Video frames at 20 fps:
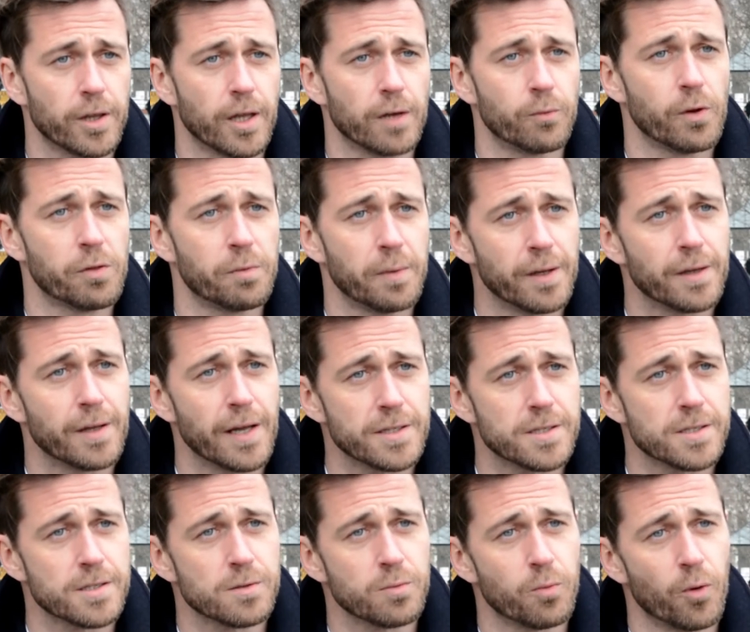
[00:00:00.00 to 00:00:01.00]
that with me,
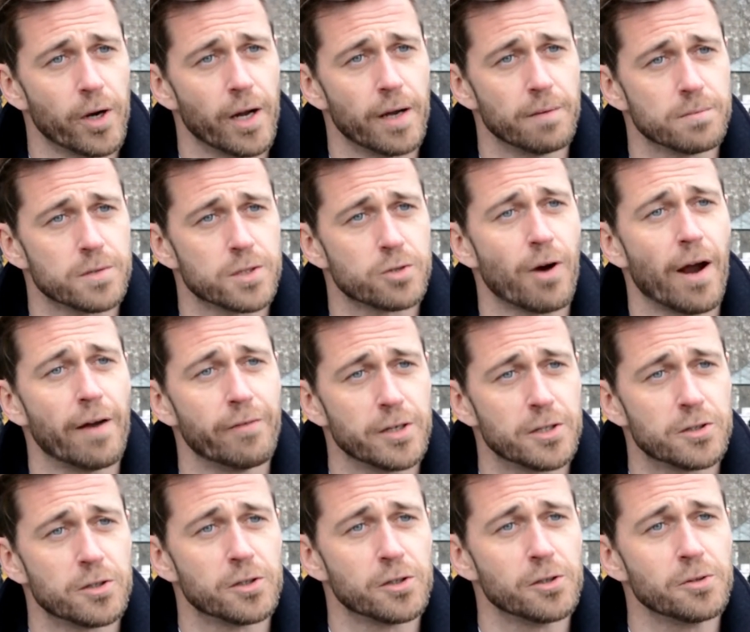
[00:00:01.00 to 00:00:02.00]
that's what I'm
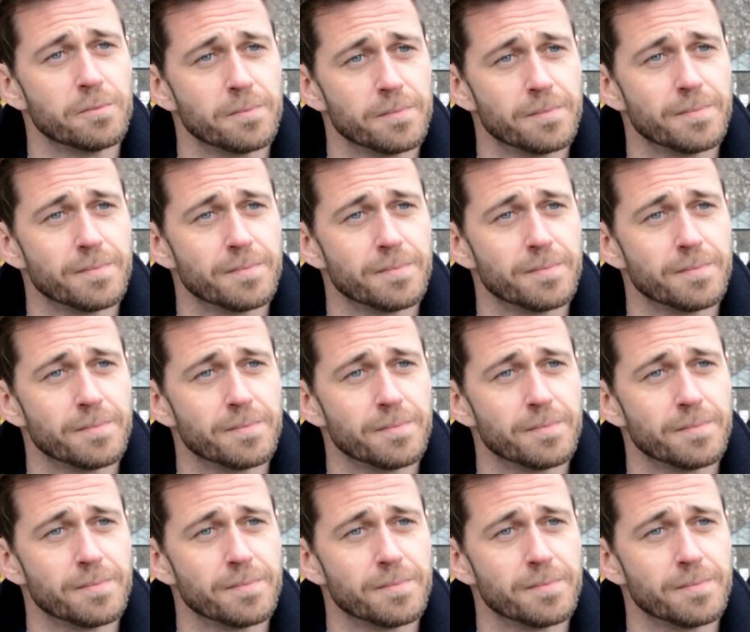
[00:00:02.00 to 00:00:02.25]
striving to do.